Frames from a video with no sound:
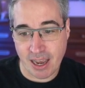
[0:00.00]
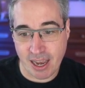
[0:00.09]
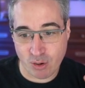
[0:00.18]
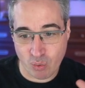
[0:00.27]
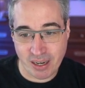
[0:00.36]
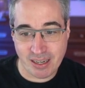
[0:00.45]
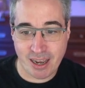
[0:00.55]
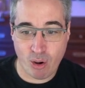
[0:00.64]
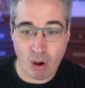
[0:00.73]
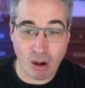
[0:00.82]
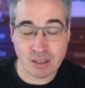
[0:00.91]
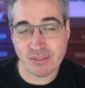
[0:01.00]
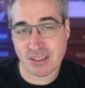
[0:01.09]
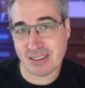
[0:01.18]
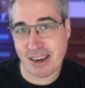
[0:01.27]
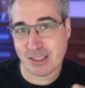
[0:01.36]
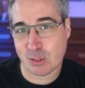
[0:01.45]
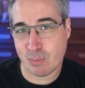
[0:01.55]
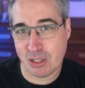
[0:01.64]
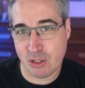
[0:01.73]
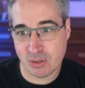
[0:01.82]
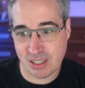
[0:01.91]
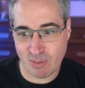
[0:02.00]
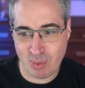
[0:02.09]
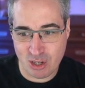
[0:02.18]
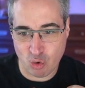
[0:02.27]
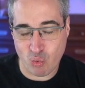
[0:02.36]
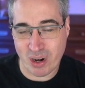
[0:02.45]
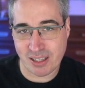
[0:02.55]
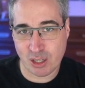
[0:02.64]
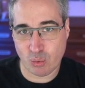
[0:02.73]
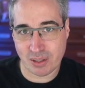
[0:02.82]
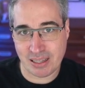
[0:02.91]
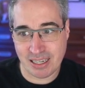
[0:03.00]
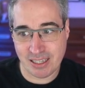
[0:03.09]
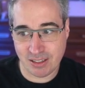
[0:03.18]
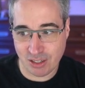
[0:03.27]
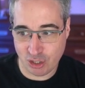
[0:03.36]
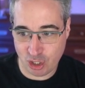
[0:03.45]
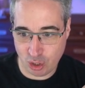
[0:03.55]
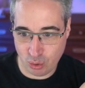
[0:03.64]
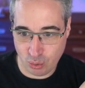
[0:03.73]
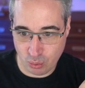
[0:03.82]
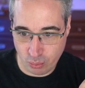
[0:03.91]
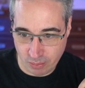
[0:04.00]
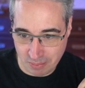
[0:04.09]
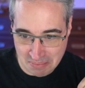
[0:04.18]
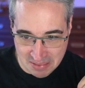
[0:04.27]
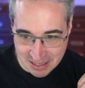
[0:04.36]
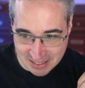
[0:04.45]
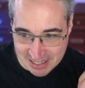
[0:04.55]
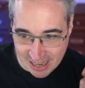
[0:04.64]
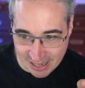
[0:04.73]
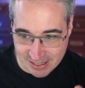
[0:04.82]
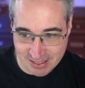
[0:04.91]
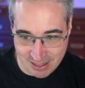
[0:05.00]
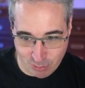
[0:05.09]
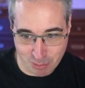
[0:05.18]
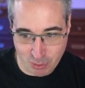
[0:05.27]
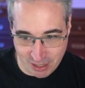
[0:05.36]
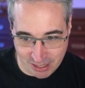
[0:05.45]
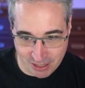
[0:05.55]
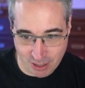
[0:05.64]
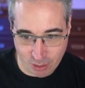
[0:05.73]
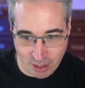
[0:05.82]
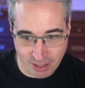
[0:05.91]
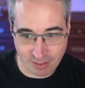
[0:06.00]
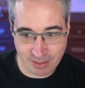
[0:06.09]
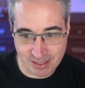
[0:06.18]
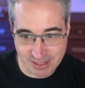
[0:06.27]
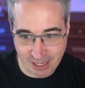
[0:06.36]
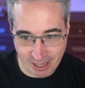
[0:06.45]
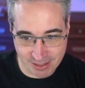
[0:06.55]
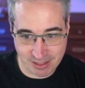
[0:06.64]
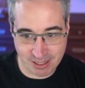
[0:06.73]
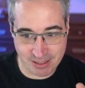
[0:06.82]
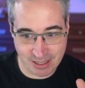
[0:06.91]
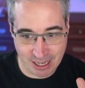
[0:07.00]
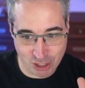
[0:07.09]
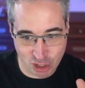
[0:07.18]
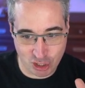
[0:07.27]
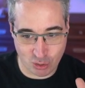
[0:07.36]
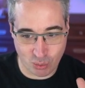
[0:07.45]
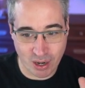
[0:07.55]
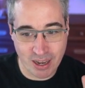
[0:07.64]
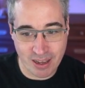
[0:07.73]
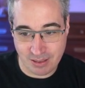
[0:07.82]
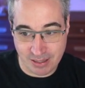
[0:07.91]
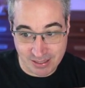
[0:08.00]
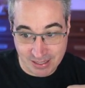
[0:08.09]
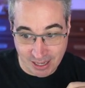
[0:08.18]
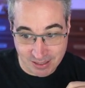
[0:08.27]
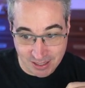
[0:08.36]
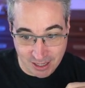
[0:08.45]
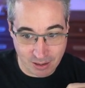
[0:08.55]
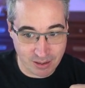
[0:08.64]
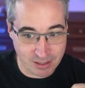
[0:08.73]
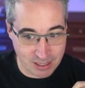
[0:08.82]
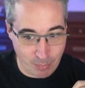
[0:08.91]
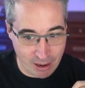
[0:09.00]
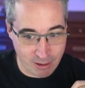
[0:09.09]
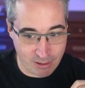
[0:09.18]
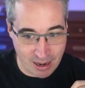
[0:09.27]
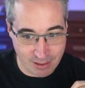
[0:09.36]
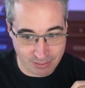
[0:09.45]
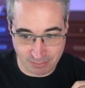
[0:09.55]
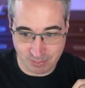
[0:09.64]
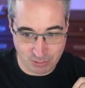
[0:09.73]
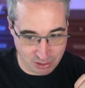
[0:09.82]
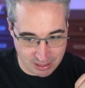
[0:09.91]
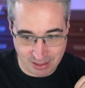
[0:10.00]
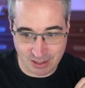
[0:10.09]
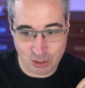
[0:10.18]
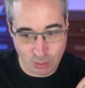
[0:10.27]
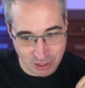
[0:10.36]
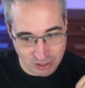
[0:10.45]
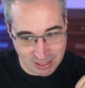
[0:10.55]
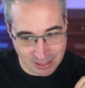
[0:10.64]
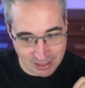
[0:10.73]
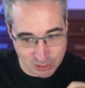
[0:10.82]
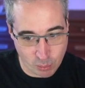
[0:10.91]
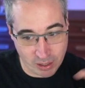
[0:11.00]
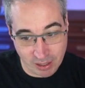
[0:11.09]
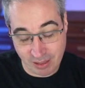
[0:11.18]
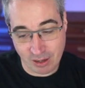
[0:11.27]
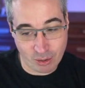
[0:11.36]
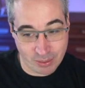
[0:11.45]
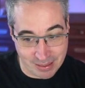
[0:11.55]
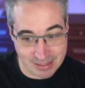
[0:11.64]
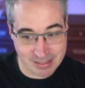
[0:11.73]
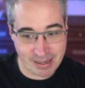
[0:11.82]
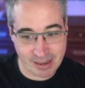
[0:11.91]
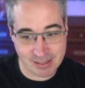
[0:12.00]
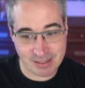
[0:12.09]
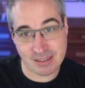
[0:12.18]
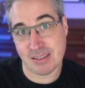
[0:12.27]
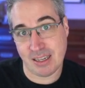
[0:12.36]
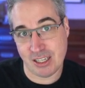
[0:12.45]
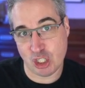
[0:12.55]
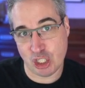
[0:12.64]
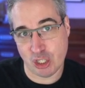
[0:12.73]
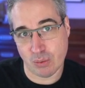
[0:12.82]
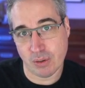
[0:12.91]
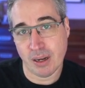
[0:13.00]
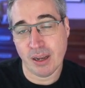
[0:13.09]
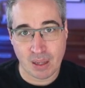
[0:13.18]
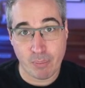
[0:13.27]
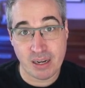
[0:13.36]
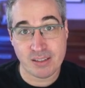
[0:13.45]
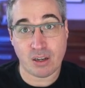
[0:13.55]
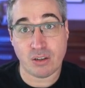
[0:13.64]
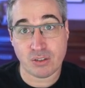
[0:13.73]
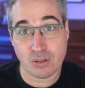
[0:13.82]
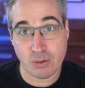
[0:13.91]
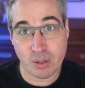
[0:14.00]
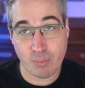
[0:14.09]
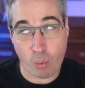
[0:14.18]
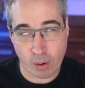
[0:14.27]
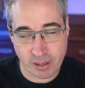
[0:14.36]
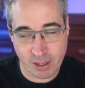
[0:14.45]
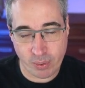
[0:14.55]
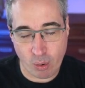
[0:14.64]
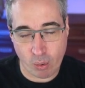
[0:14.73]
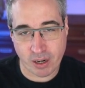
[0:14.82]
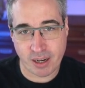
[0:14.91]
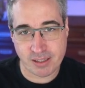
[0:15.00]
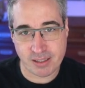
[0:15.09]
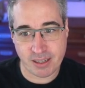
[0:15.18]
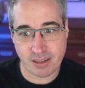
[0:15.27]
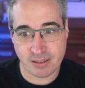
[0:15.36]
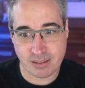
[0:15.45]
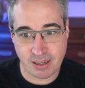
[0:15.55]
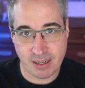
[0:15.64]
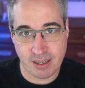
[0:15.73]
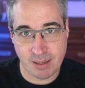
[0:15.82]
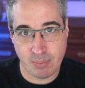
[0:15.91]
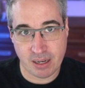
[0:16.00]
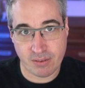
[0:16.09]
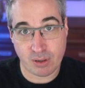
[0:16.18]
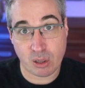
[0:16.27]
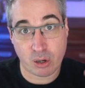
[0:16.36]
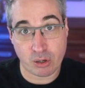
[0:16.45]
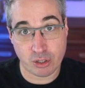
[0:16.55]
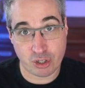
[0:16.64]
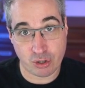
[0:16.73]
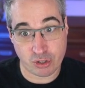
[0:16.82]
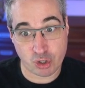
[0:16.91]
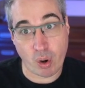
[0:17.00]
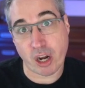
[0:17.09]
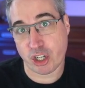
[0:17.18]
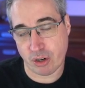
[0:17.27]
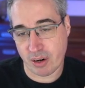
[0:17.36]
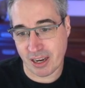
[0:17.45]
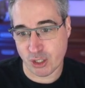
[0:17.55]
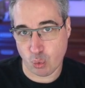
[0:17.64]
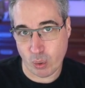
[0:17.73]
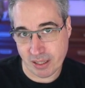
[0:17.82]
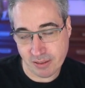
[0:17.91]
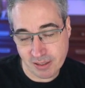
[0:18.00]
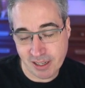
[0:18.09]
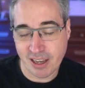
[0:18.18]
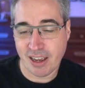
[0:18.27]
And right now, all of the tags we've been using have been directly related to the text that we're putting in here, right? This text is an H2. This text here is a paragraph, just like this one, just like this one. And then, oh, this text is an H2. But it's also important that we organize things in a bit of a larger structure as well.